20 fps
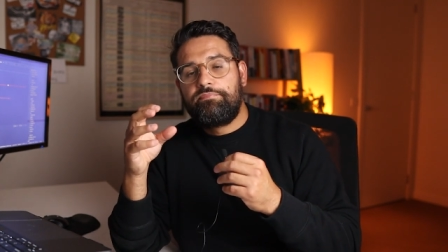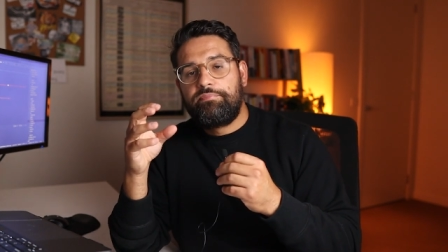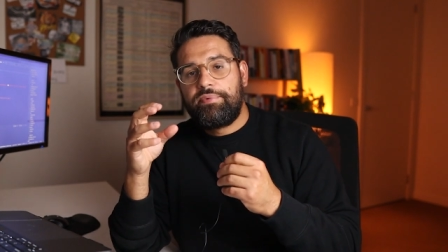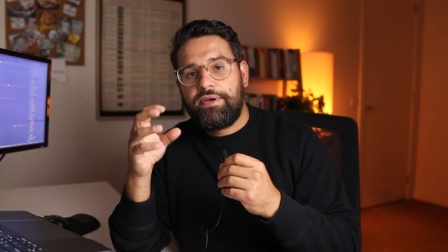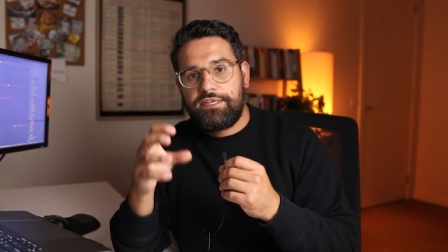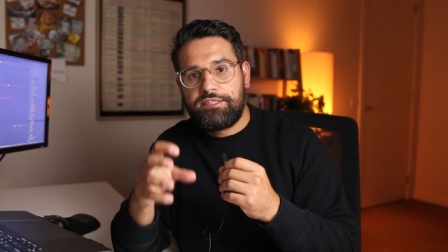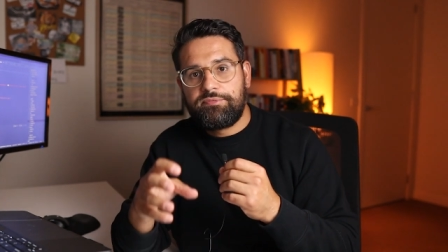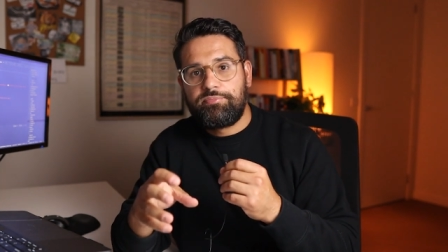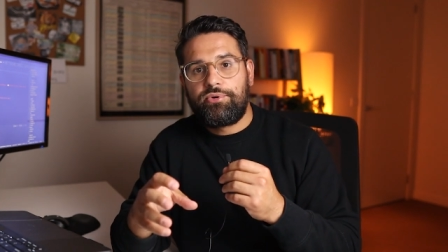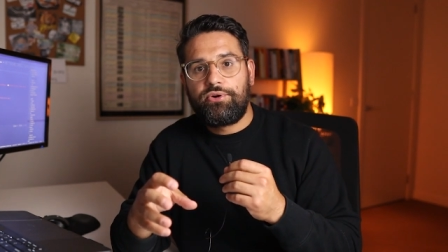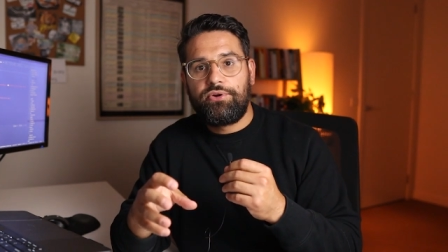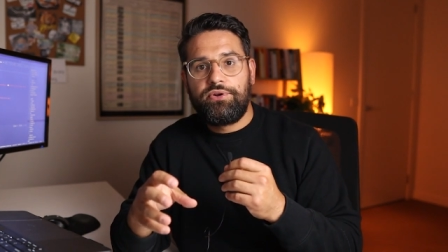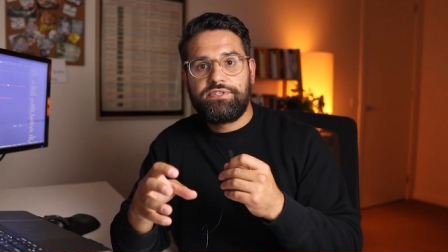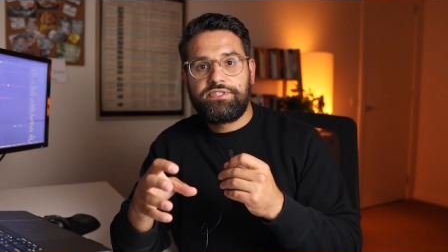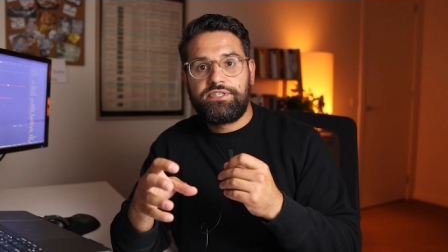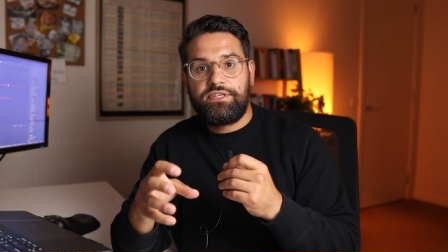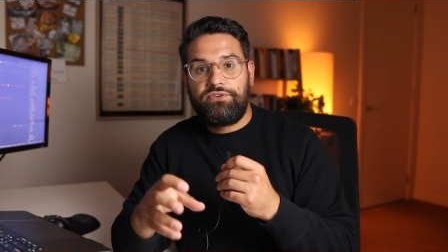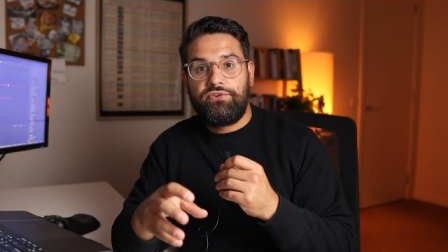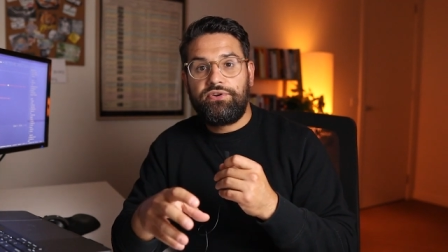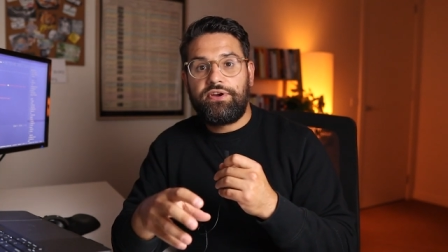best
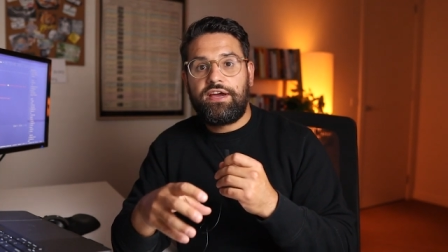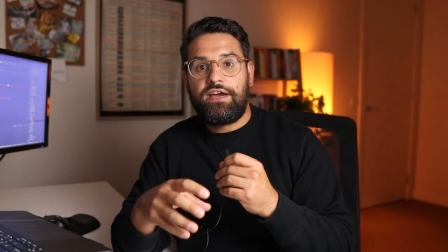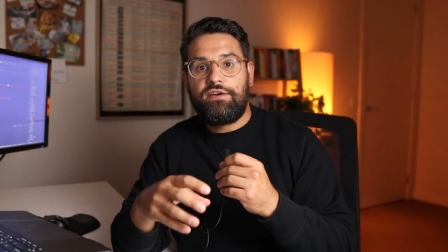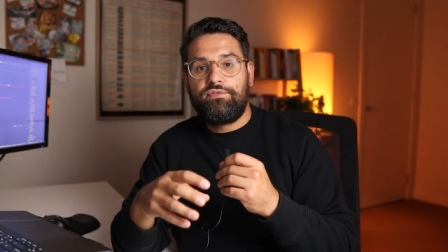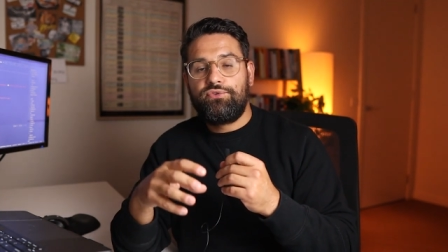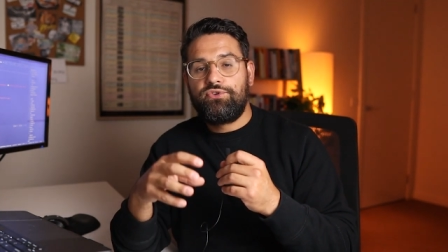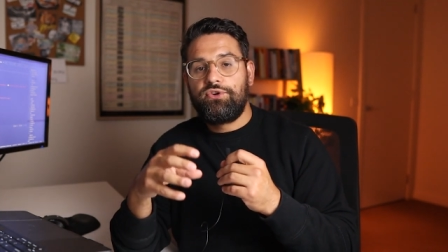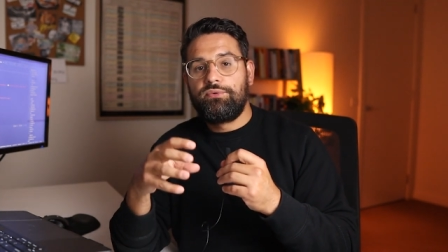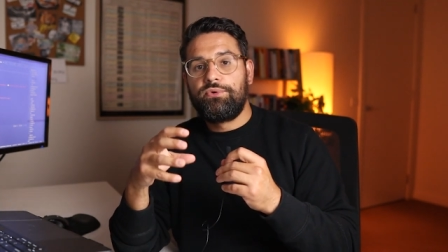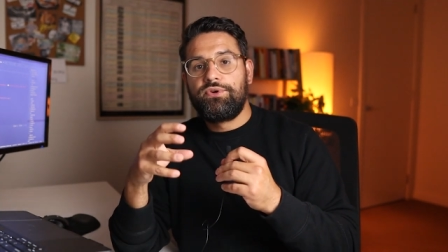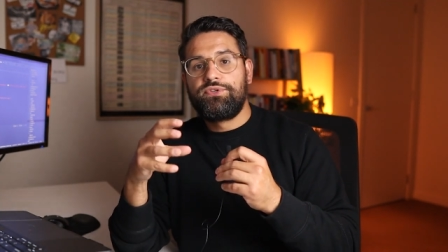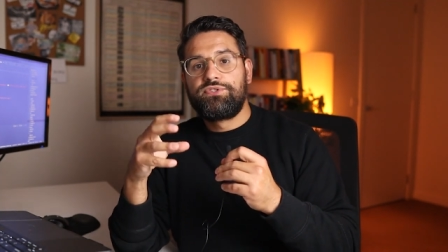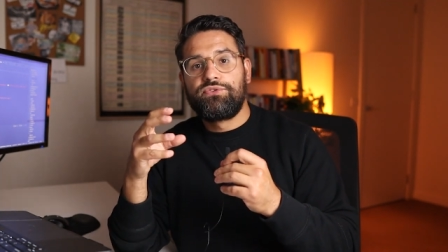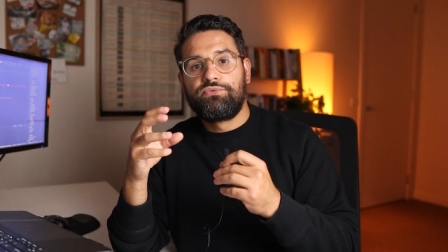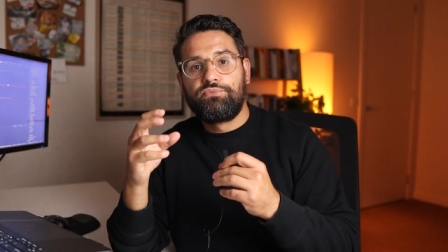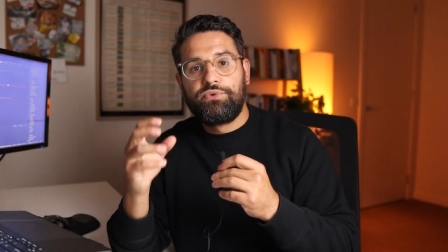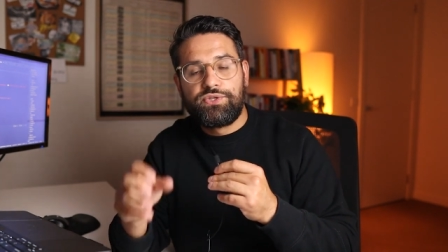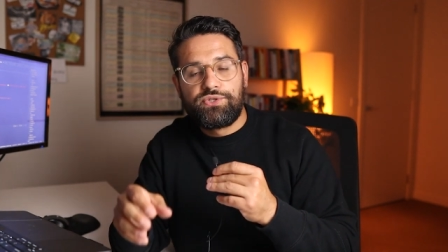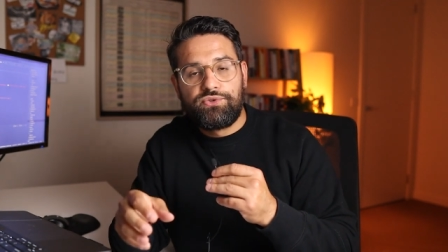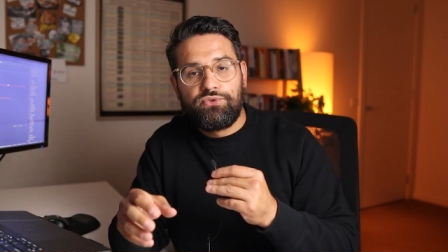projects that you have or your most
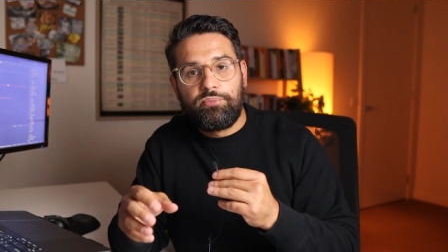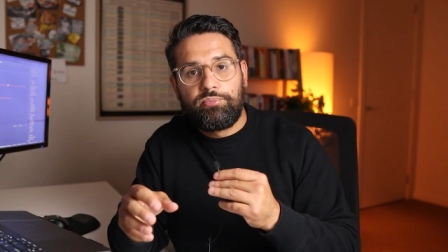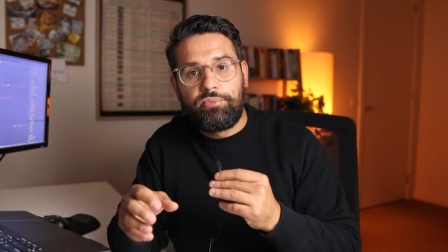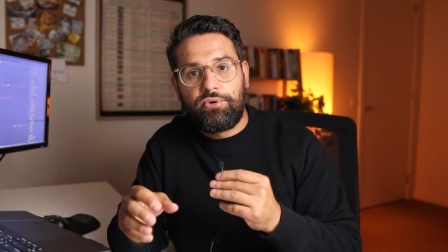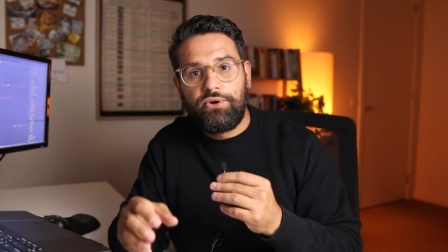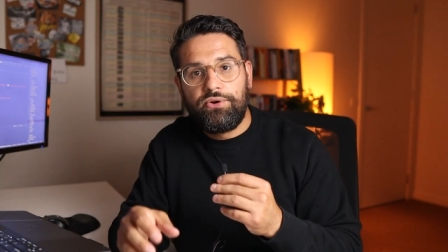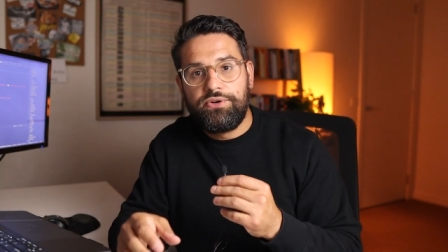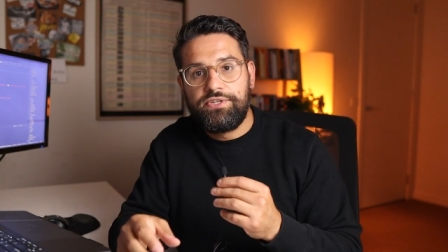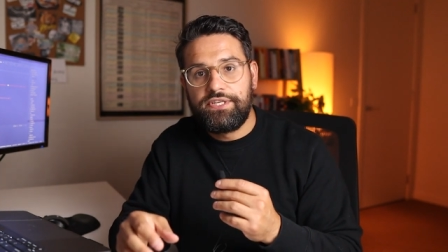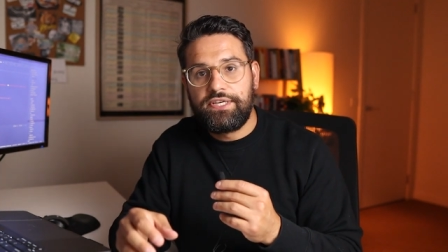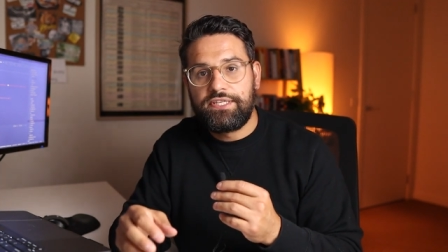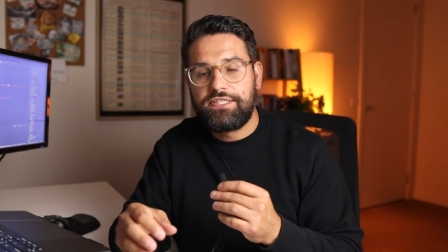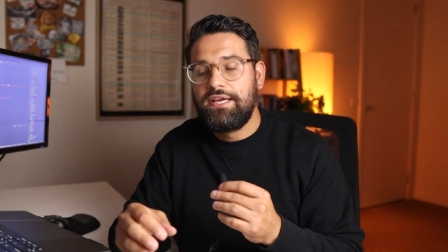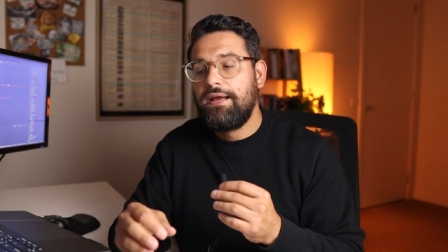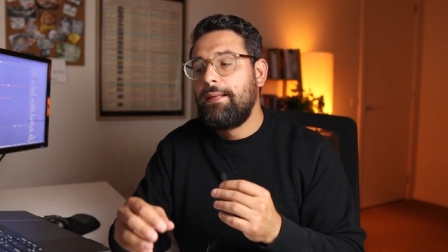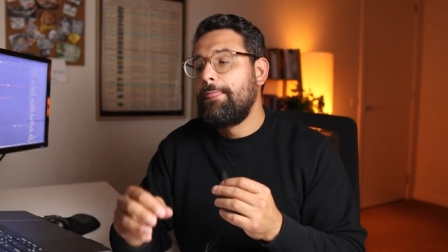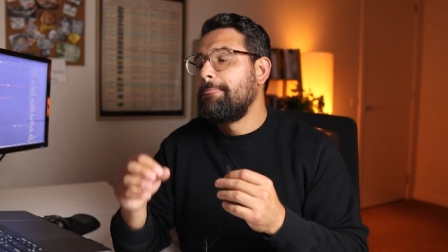original projects